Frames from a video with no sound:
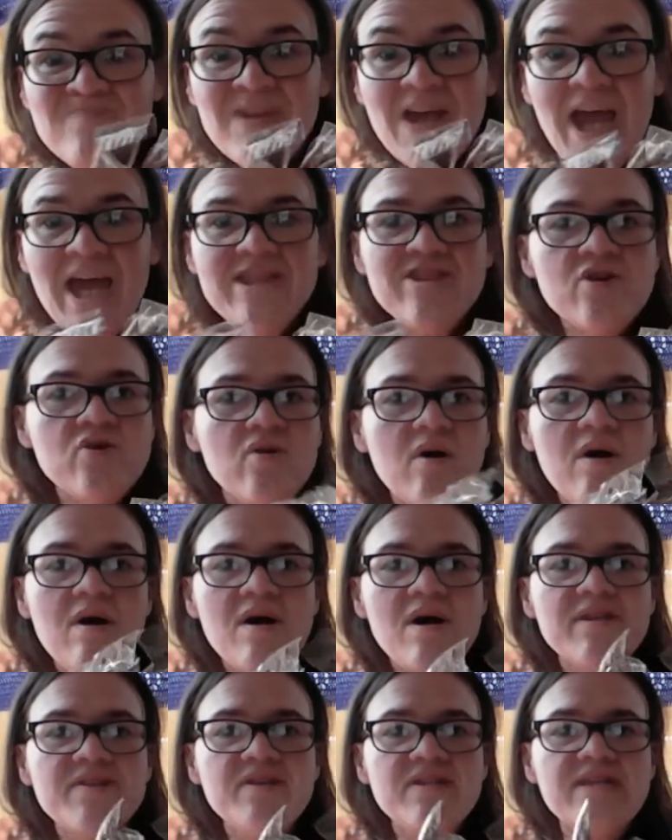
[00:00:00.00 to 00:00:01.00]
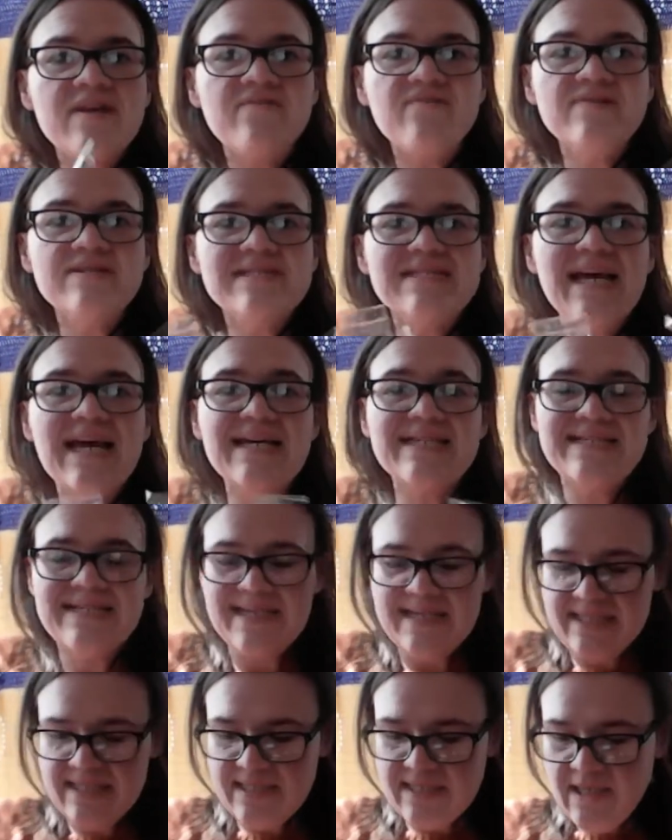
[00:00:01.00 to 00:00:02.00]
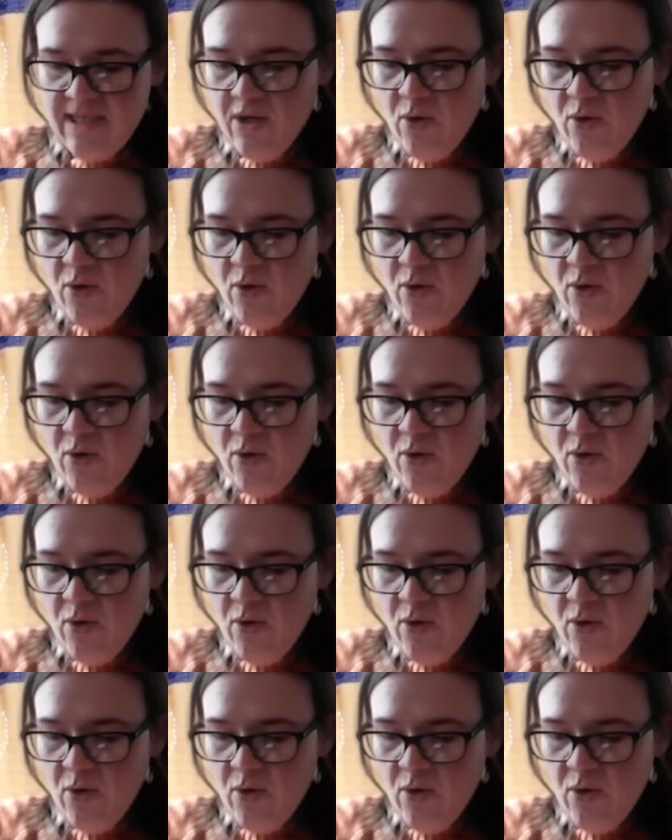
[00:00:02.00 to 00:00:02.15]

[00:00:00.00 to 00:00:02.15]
And they're all the different sizes.